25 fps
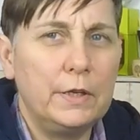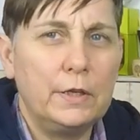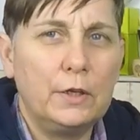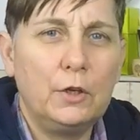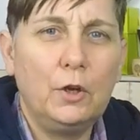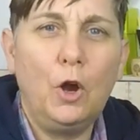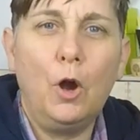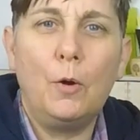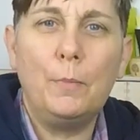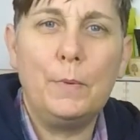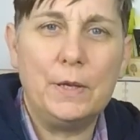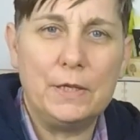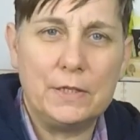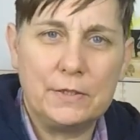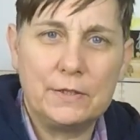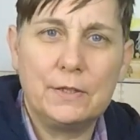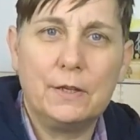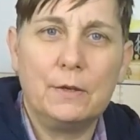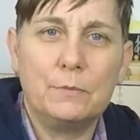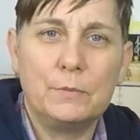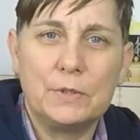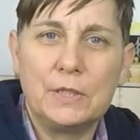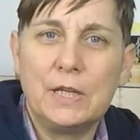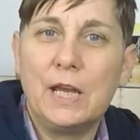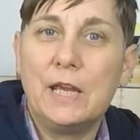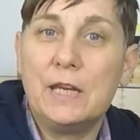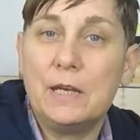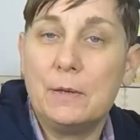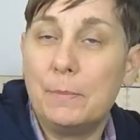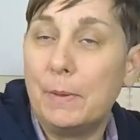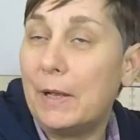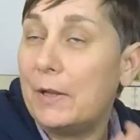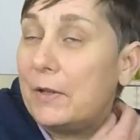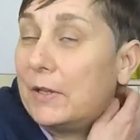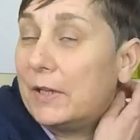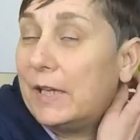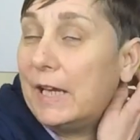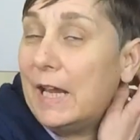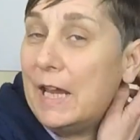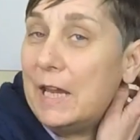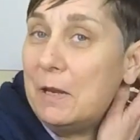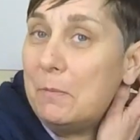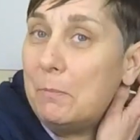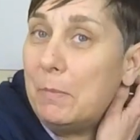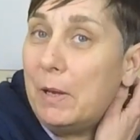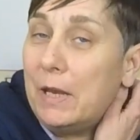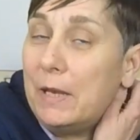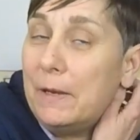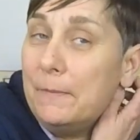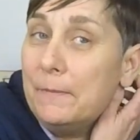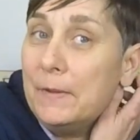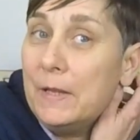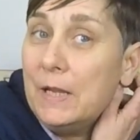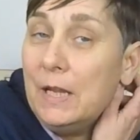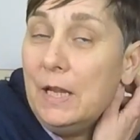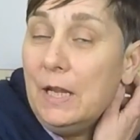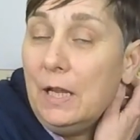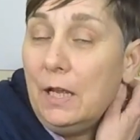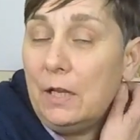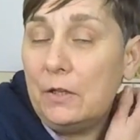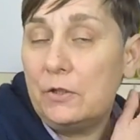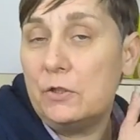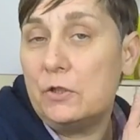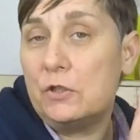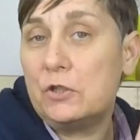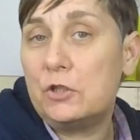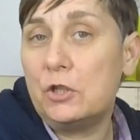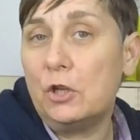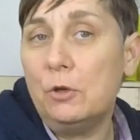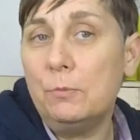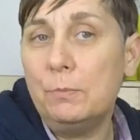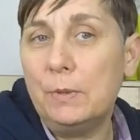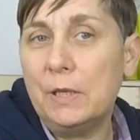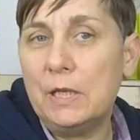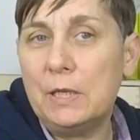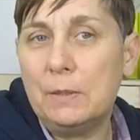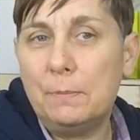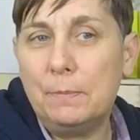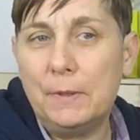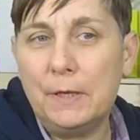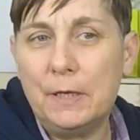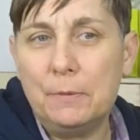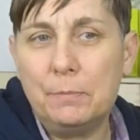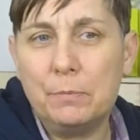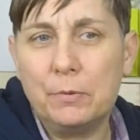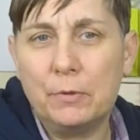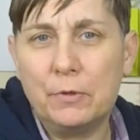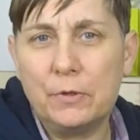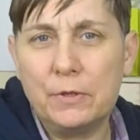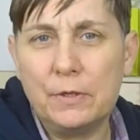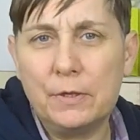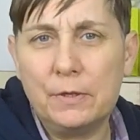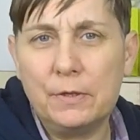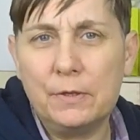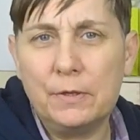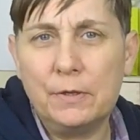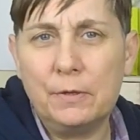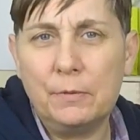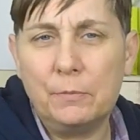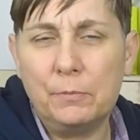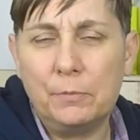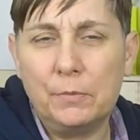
comments that I was getting about the gaming, and there's so many people that